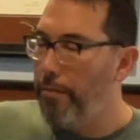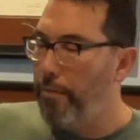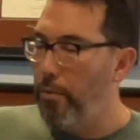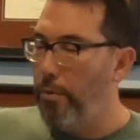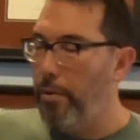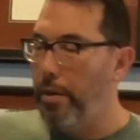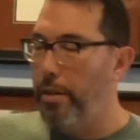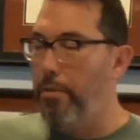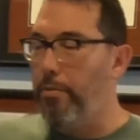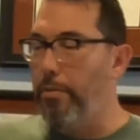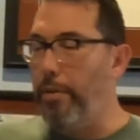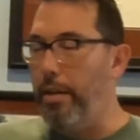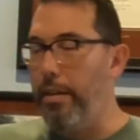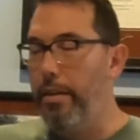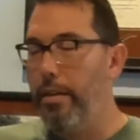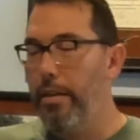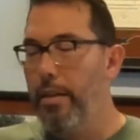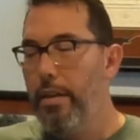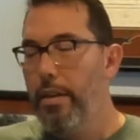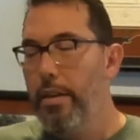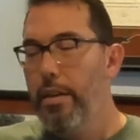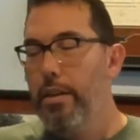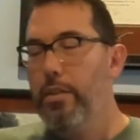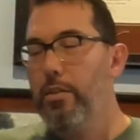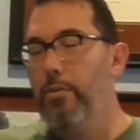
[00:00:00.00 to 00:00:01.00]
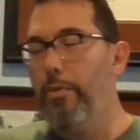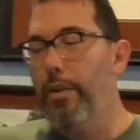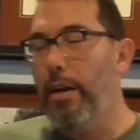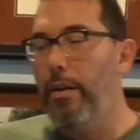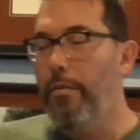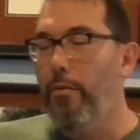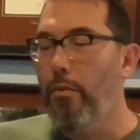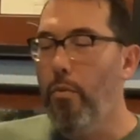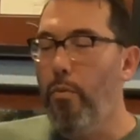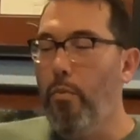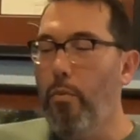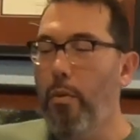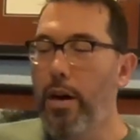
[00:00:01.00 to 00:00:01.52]
and 43. So we
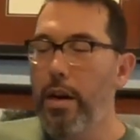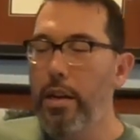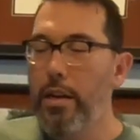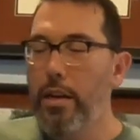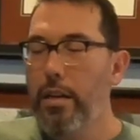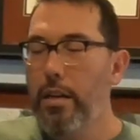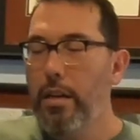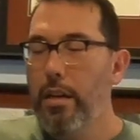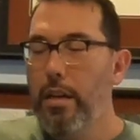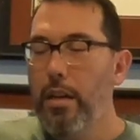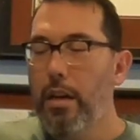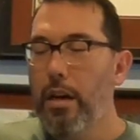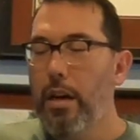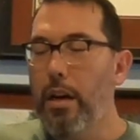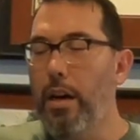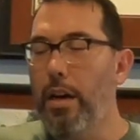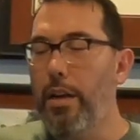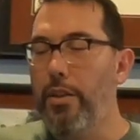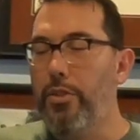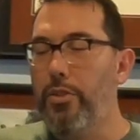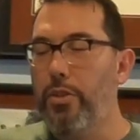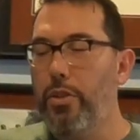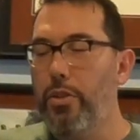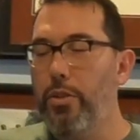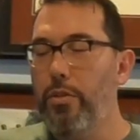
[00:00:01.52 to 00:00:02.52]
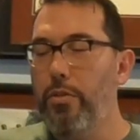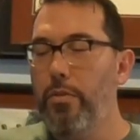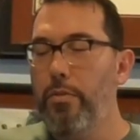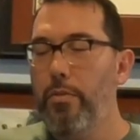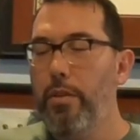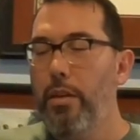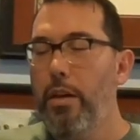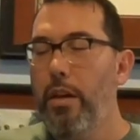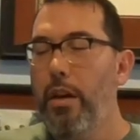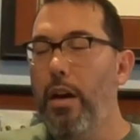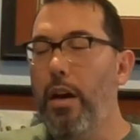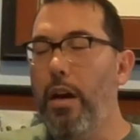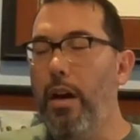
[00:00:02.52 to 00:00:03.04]
have 1, 2,
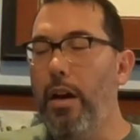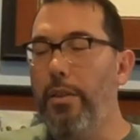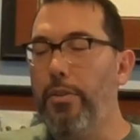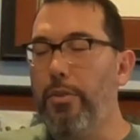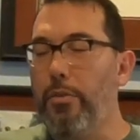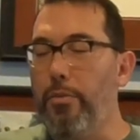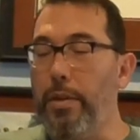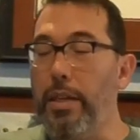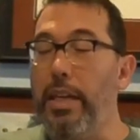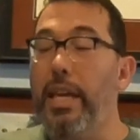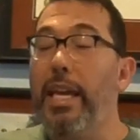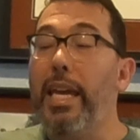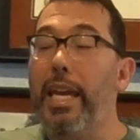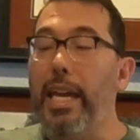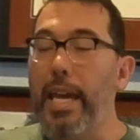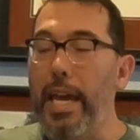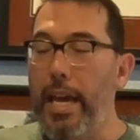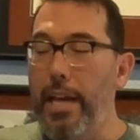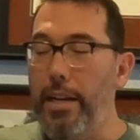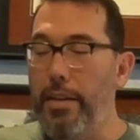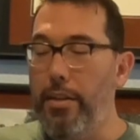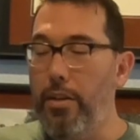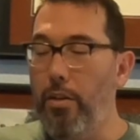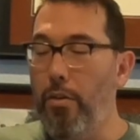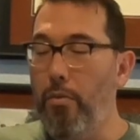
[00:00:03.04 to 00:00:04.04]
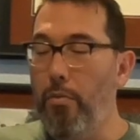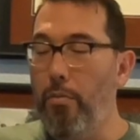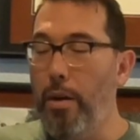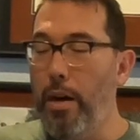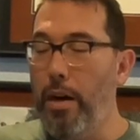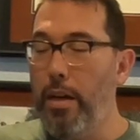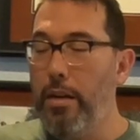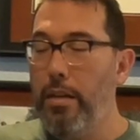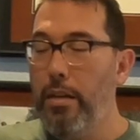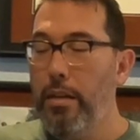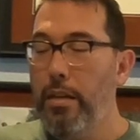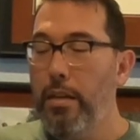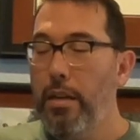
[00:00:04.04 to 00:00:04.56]
3 E and a,
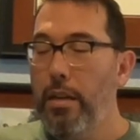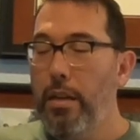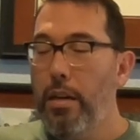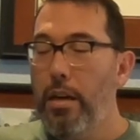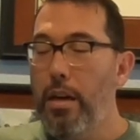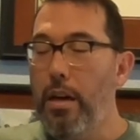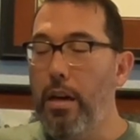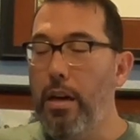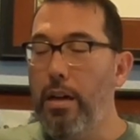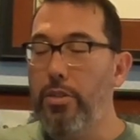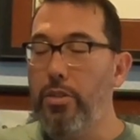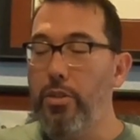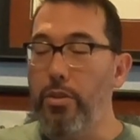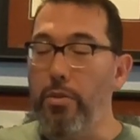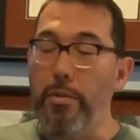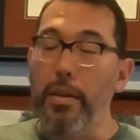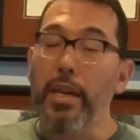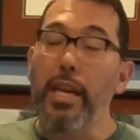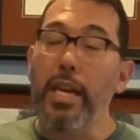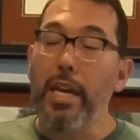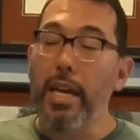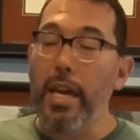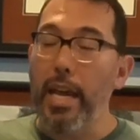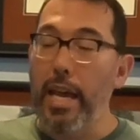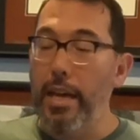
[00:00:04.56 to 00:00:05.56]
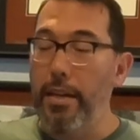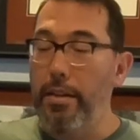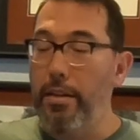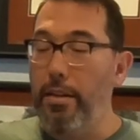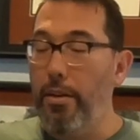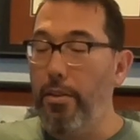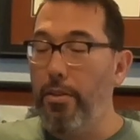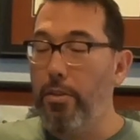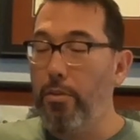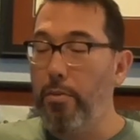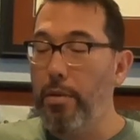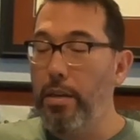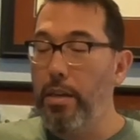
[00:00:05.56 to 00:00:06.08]
1, 2 E and
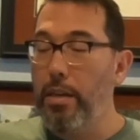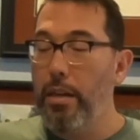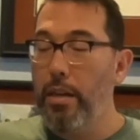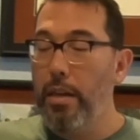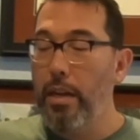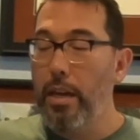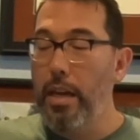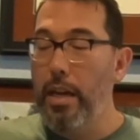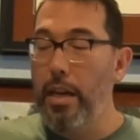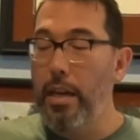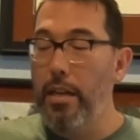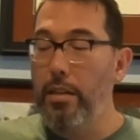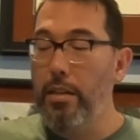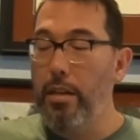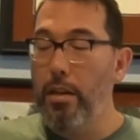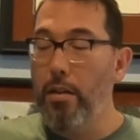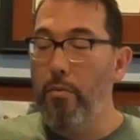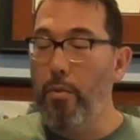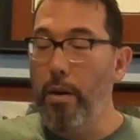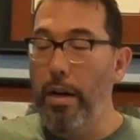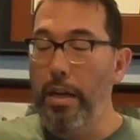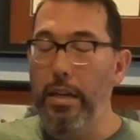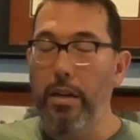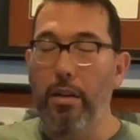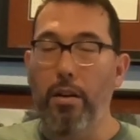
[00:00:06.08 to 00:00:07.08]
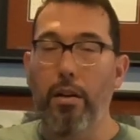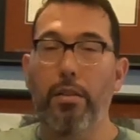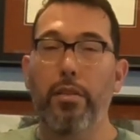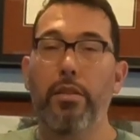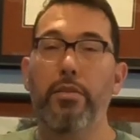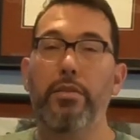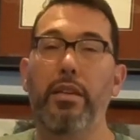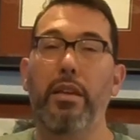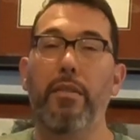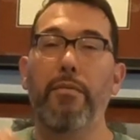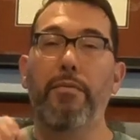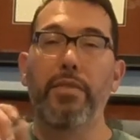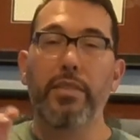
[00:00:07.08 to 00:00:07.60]
a, 3 and a, 1. And all
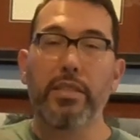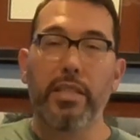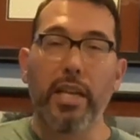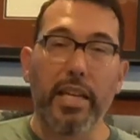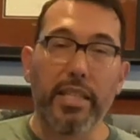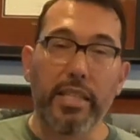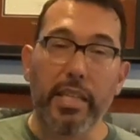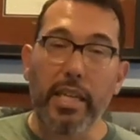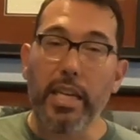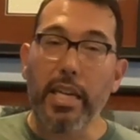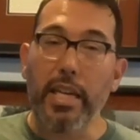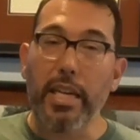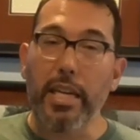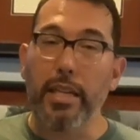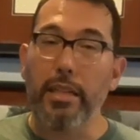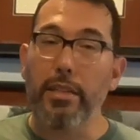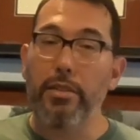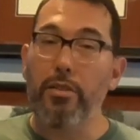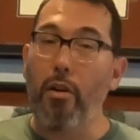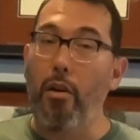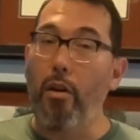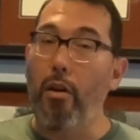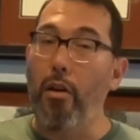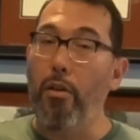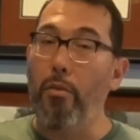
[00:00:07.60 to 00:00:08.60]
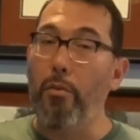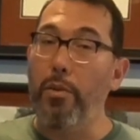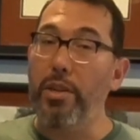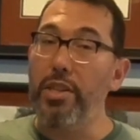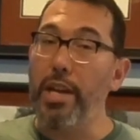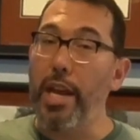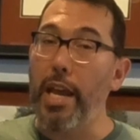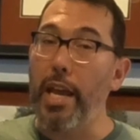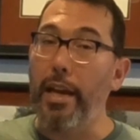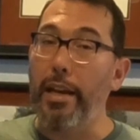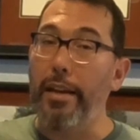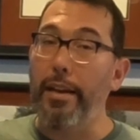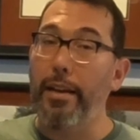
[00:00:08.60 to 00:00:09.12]
those emphasized E's are which
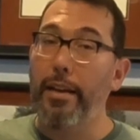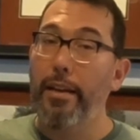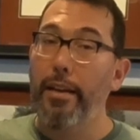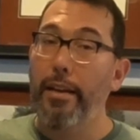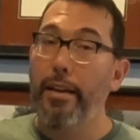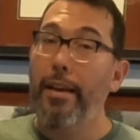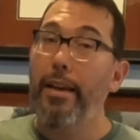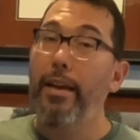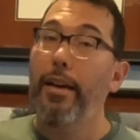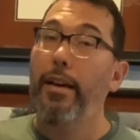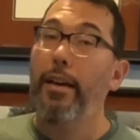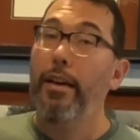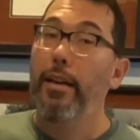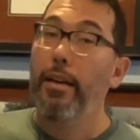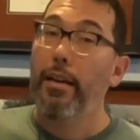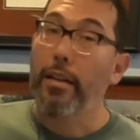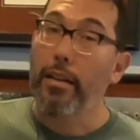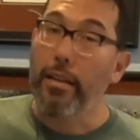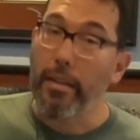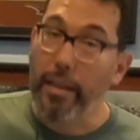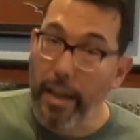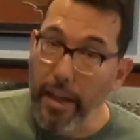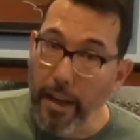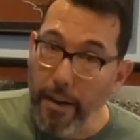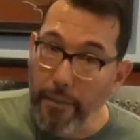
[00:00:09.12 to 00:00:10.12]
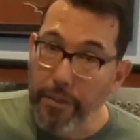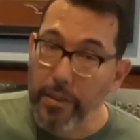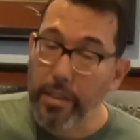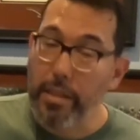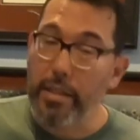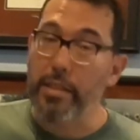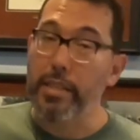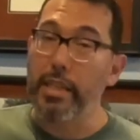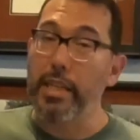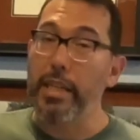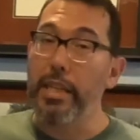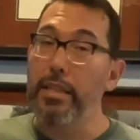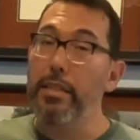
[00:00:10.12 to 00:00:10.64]
hand? Left,
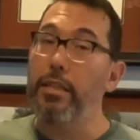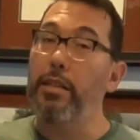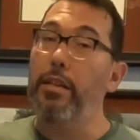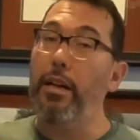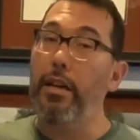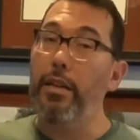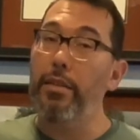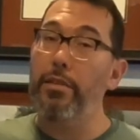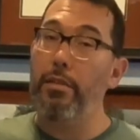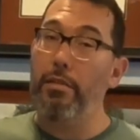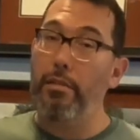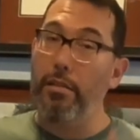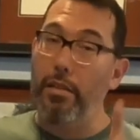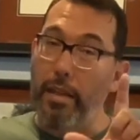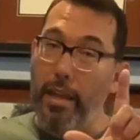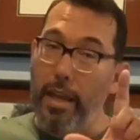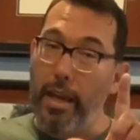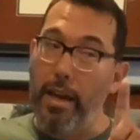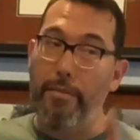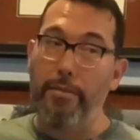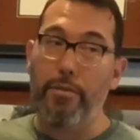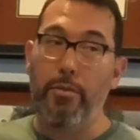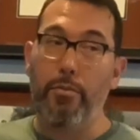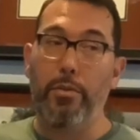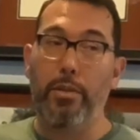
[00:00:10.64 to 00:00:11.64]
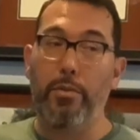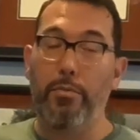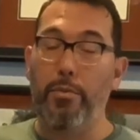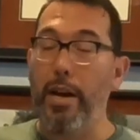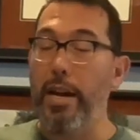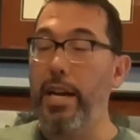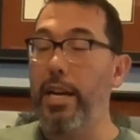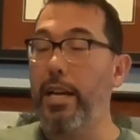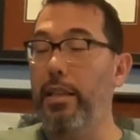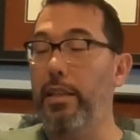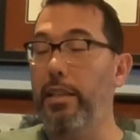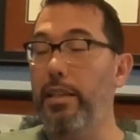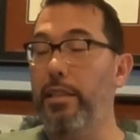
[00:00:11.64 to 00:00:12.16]
because E's and U's are left with
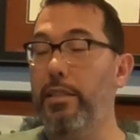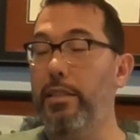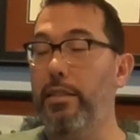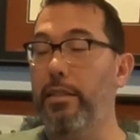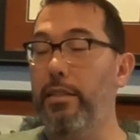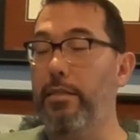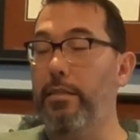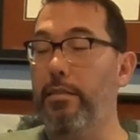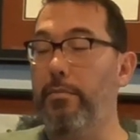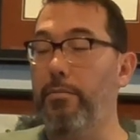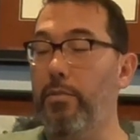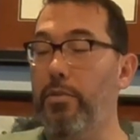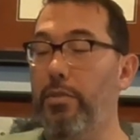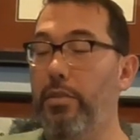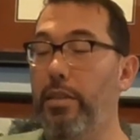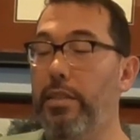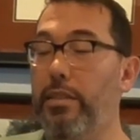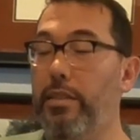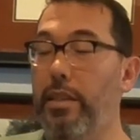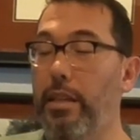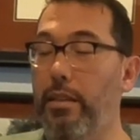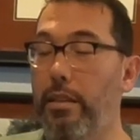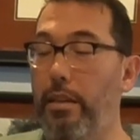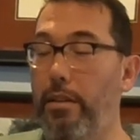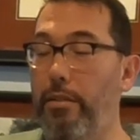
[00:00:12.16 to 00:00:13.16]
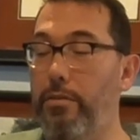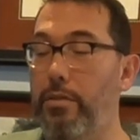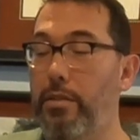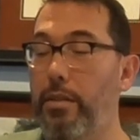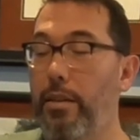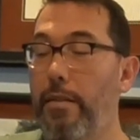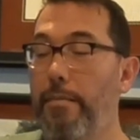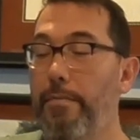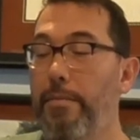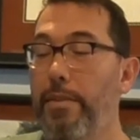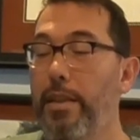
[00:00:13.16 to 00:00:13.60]
right hand lead system on 16th notes.